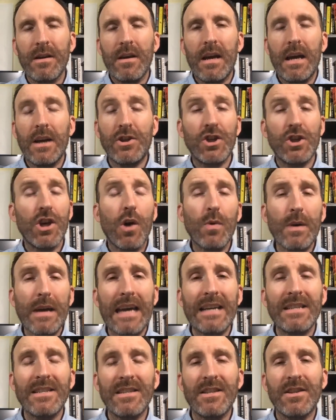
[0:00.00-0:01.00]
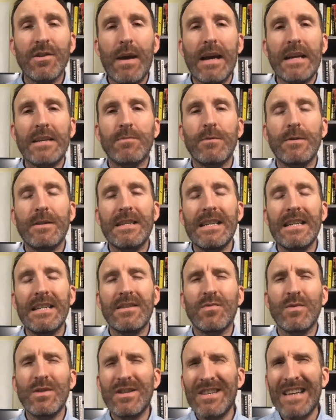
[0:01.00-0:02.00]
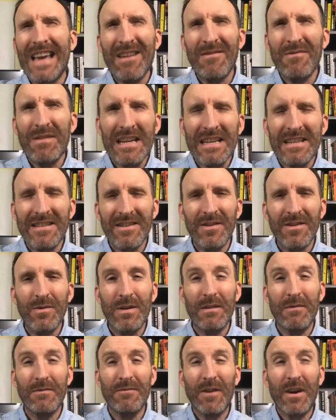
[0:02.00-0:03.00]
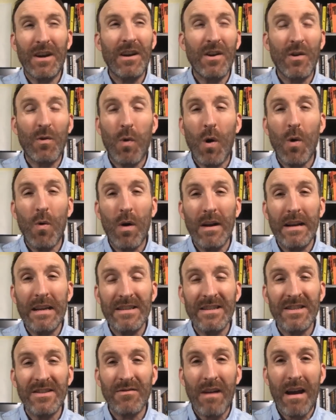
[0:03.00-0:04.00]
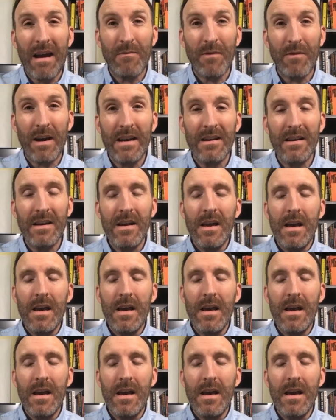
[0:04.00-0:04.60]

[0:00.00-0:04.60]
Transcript: It showcases your expertise, which you can't really do in a fucking quote on Instagram, right?